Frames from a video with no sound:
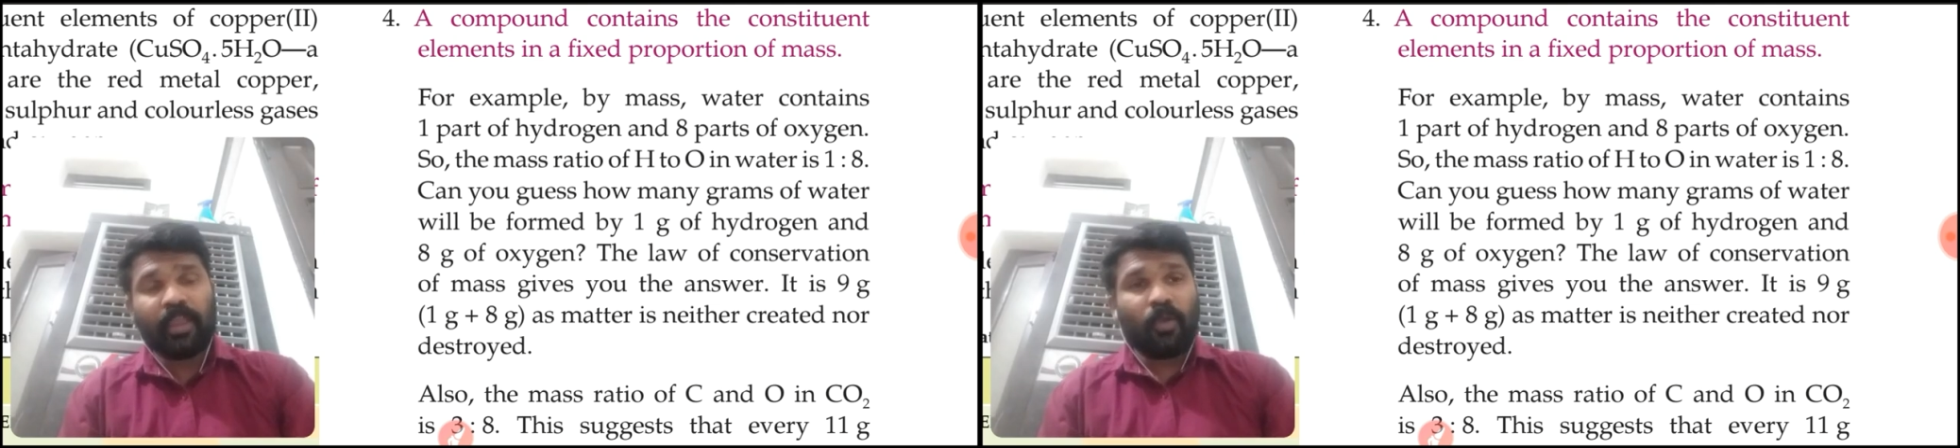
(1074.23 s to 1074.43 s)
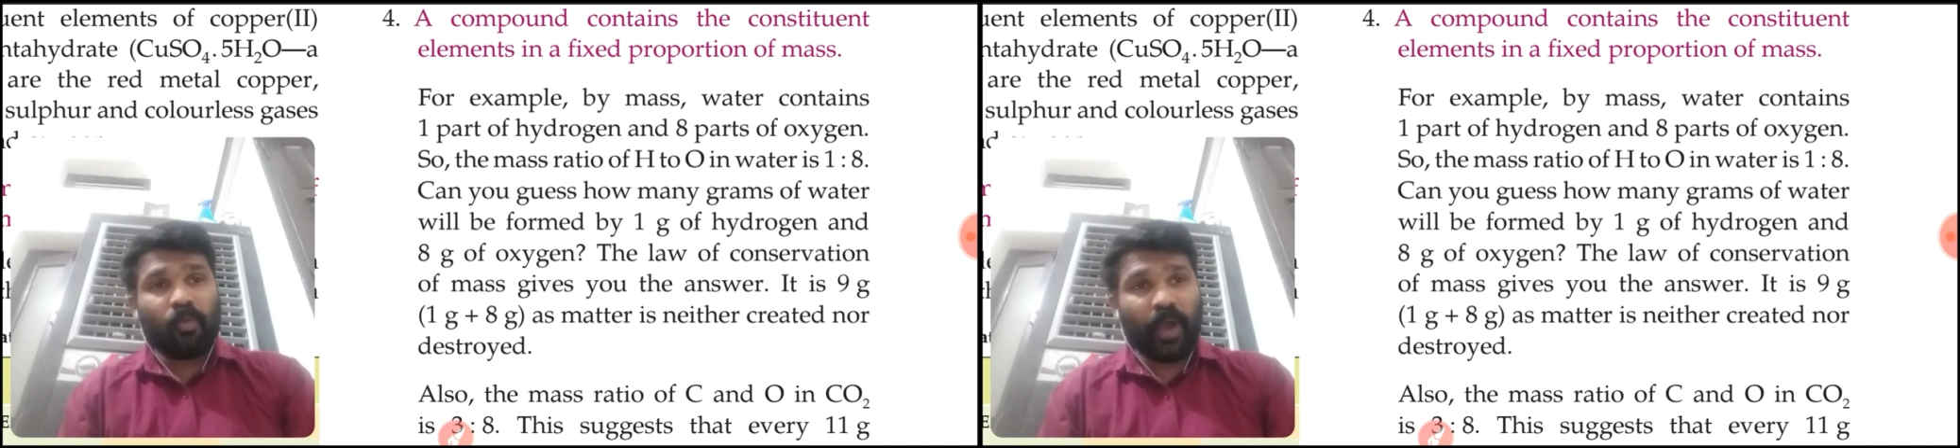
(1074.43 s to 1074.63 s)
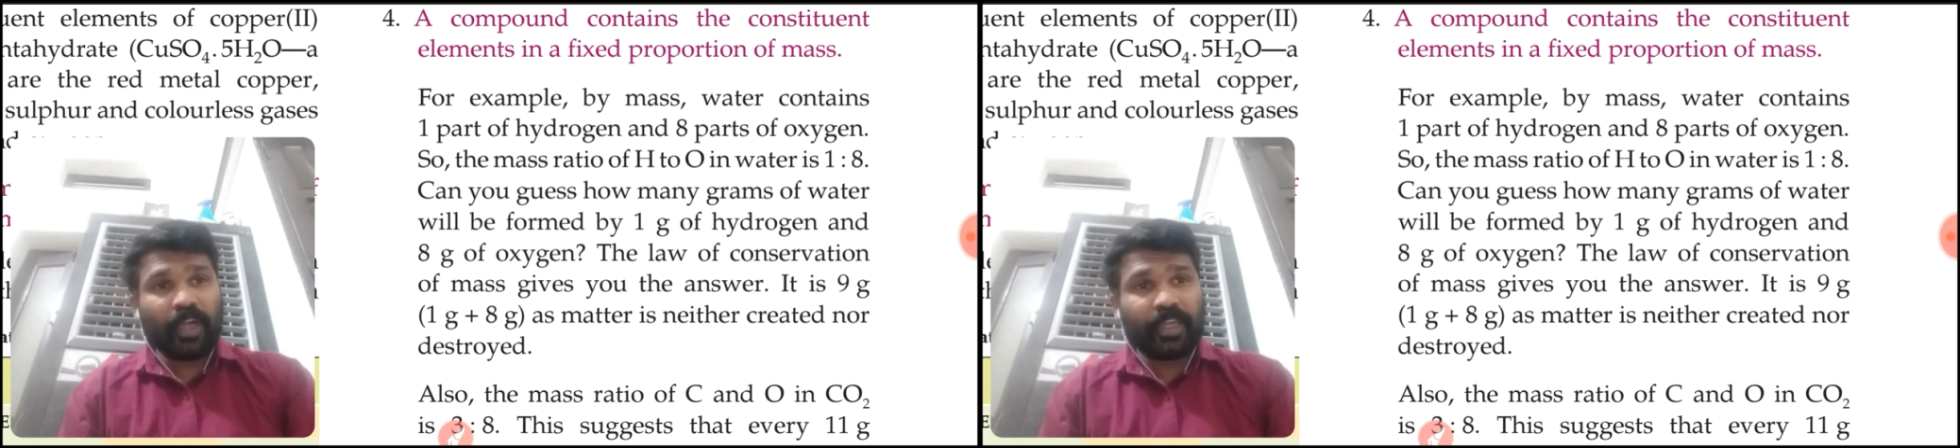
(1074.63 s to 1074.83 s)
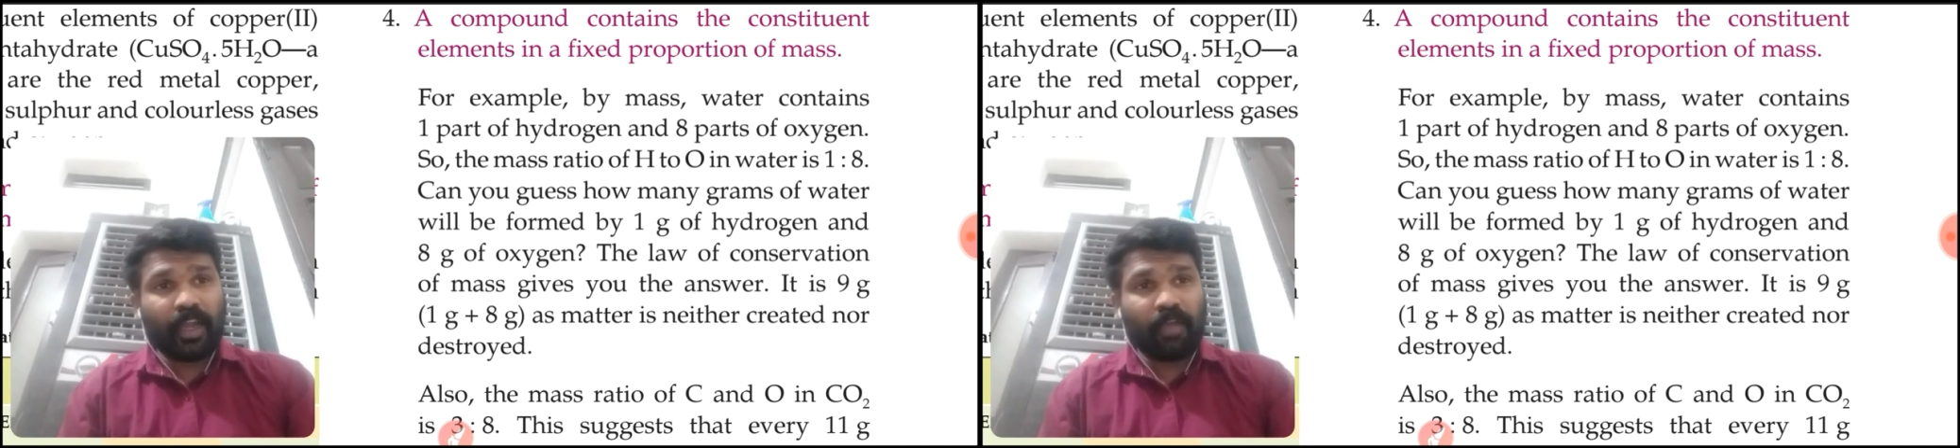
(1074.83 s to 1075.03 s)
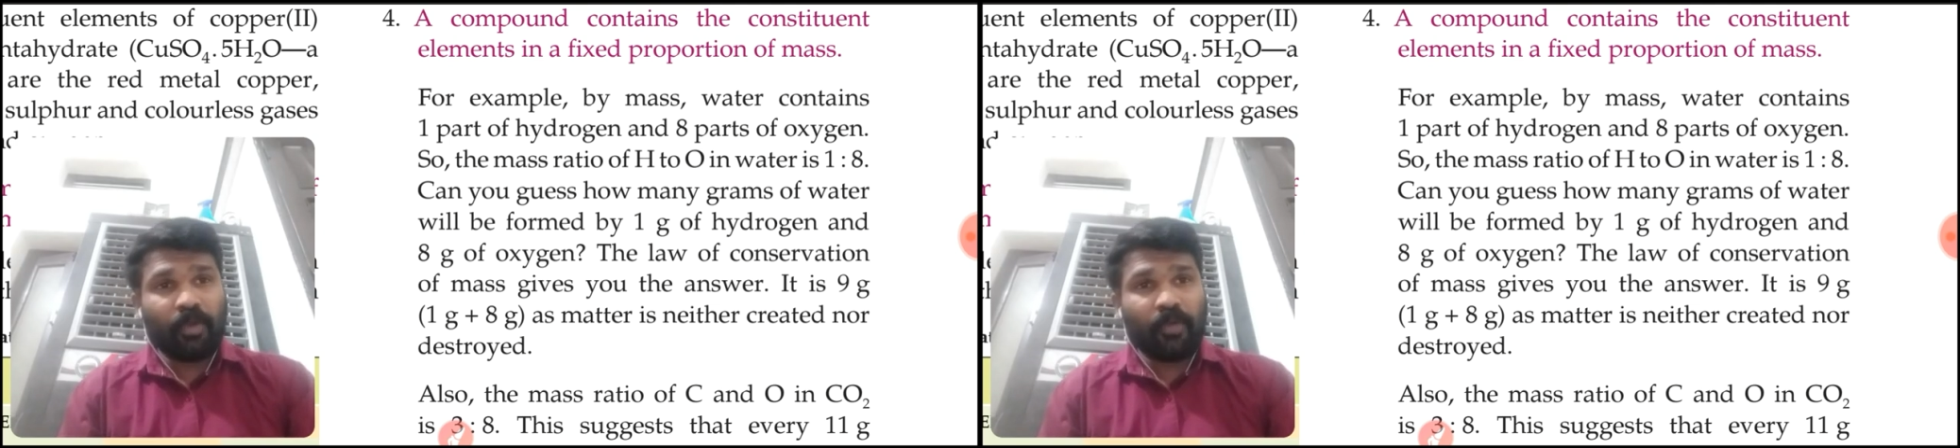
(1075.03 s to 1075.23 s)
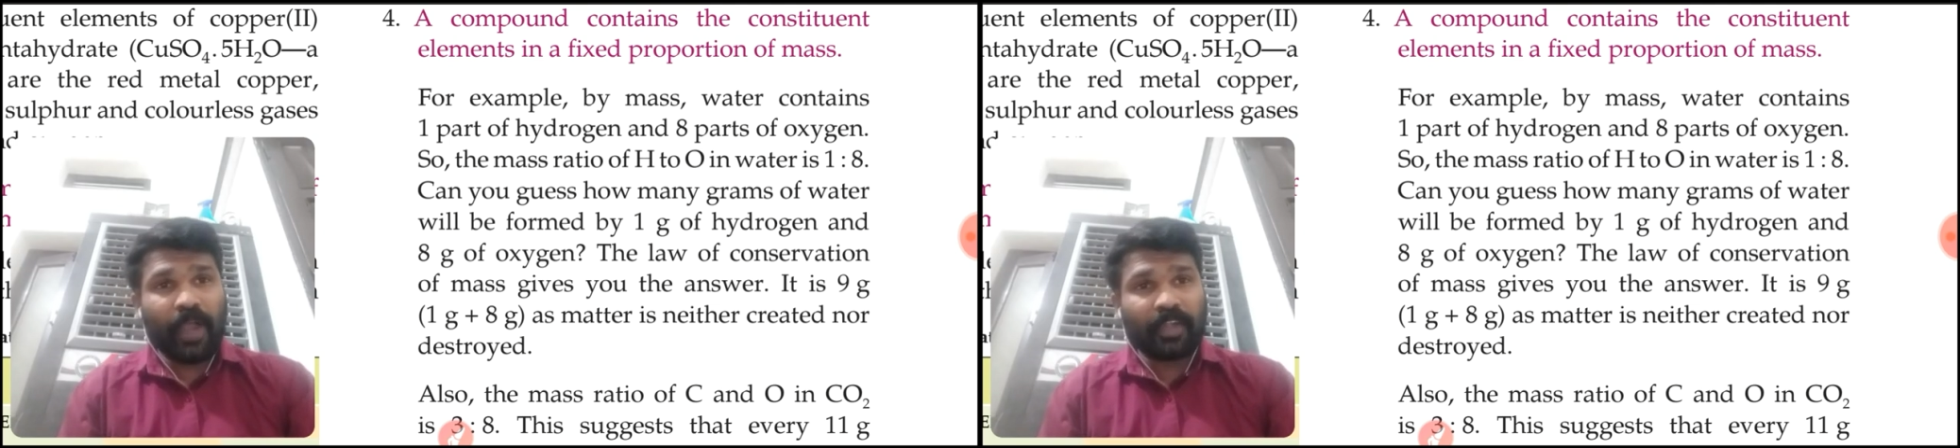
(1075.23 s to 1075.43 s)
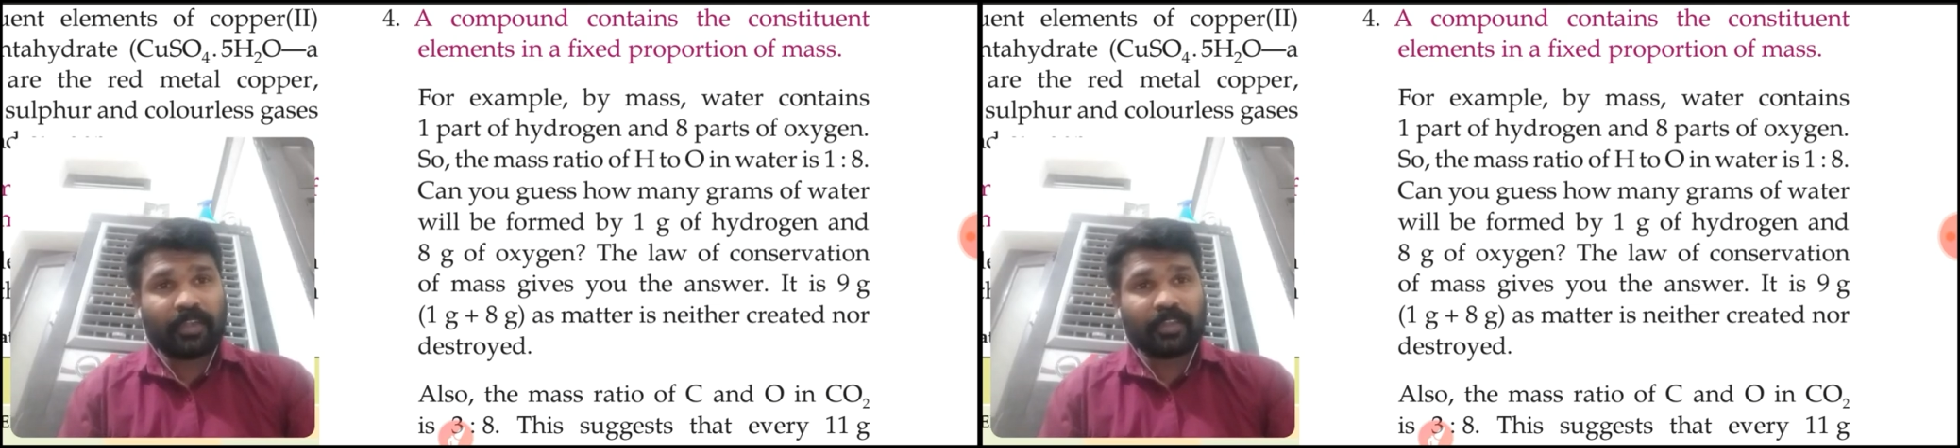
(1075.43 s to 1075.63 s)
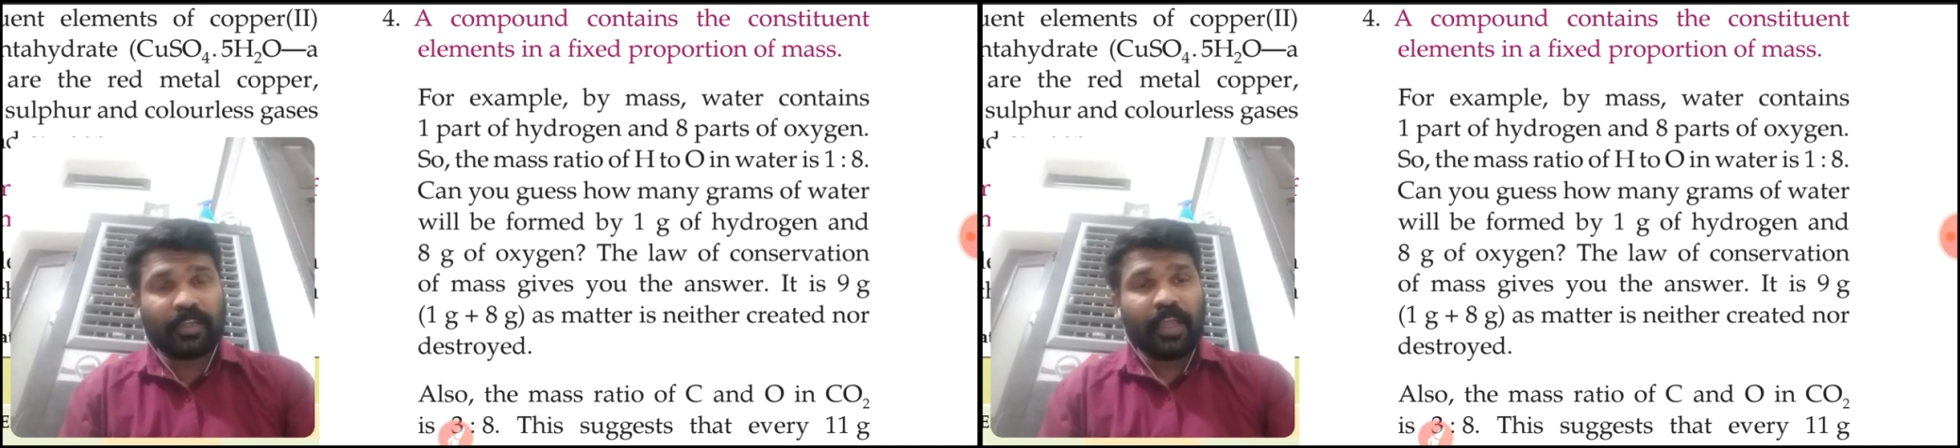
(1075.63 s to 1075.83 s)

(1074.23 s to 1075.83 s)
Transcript: 1 gram of hydrogen